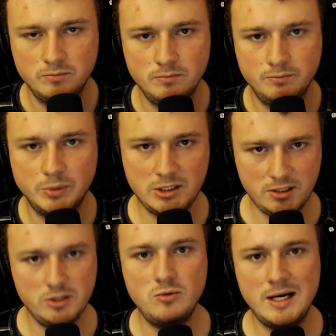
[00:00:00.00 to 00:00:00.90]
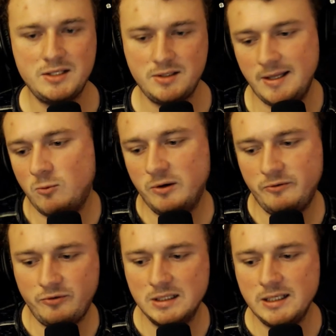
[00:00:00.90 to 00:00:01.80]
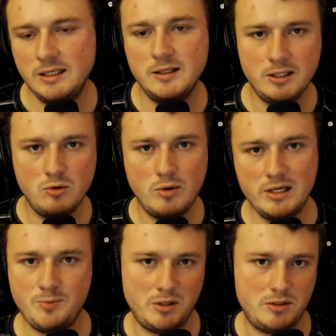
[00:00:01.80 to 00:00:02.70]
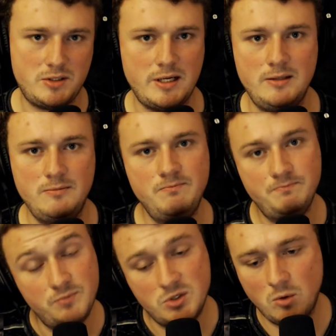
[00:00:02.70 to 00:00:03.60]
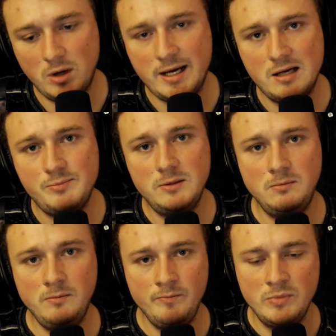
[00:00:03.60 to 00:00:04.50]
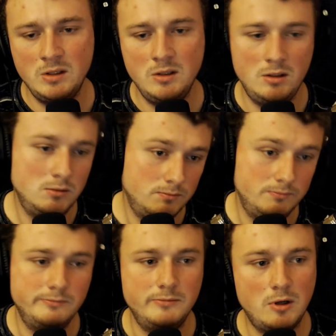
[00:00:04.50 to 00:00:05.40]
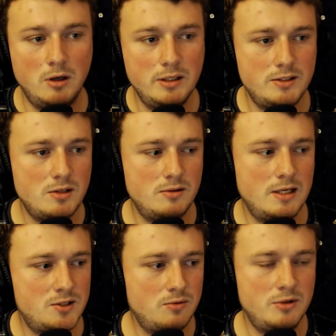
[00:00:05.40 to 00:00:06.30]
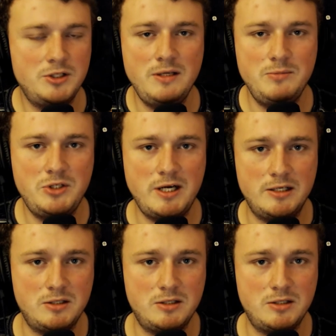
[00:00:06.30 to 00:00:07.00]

But the U.S., they weren't friendly to the U.S. per se. So what happened? Oh, that's a regime change,